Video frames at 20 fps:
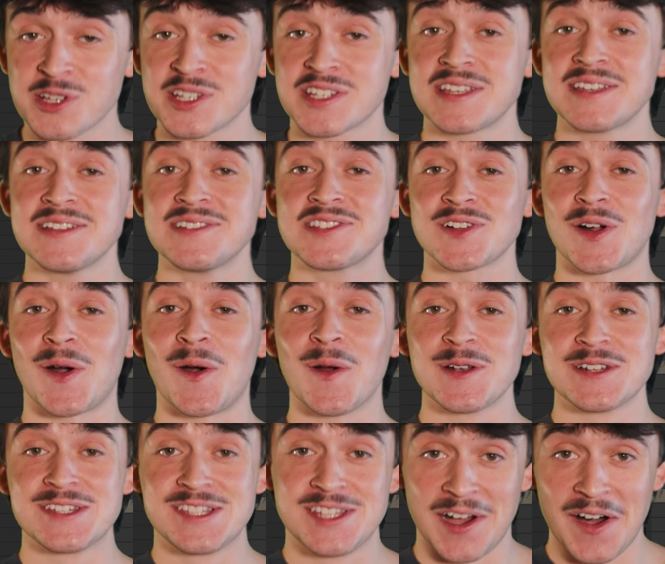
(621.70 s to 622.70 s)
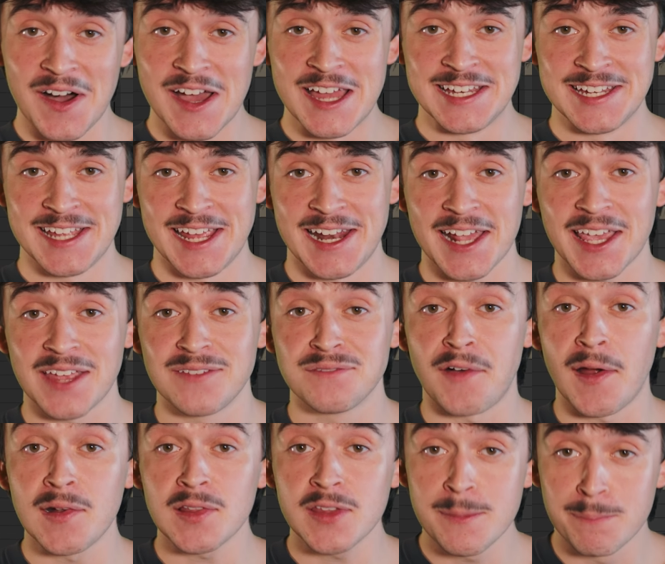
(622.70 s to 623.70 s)
scenes are done, and I can
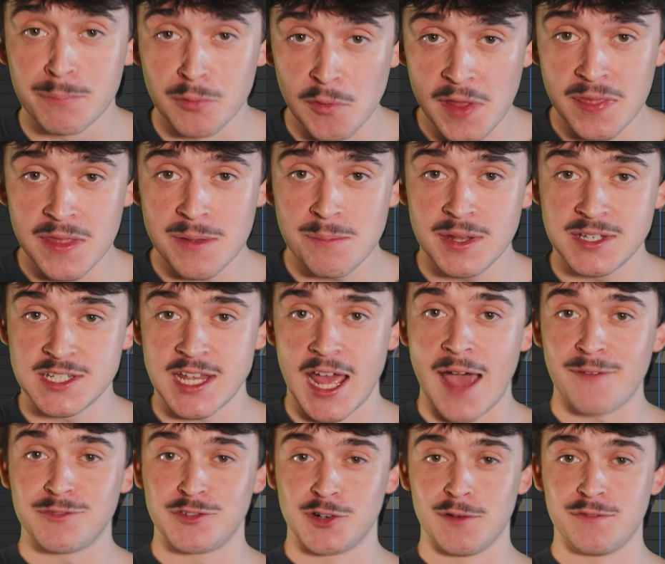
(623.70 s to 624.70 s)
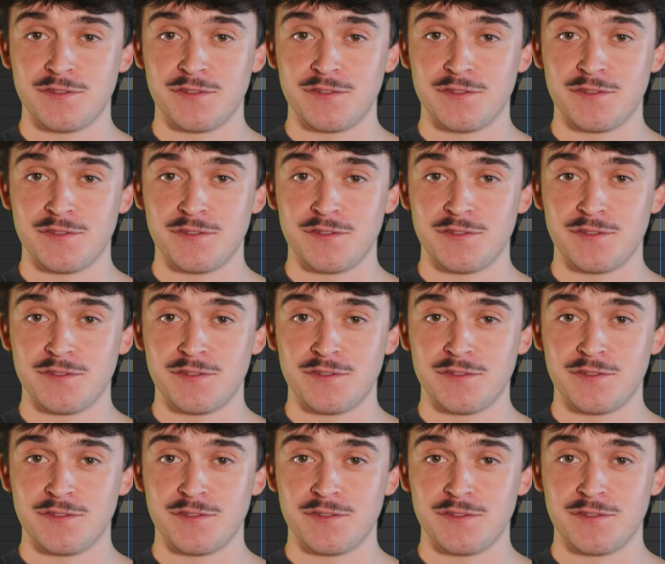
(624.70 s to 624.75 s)
finally bring them into After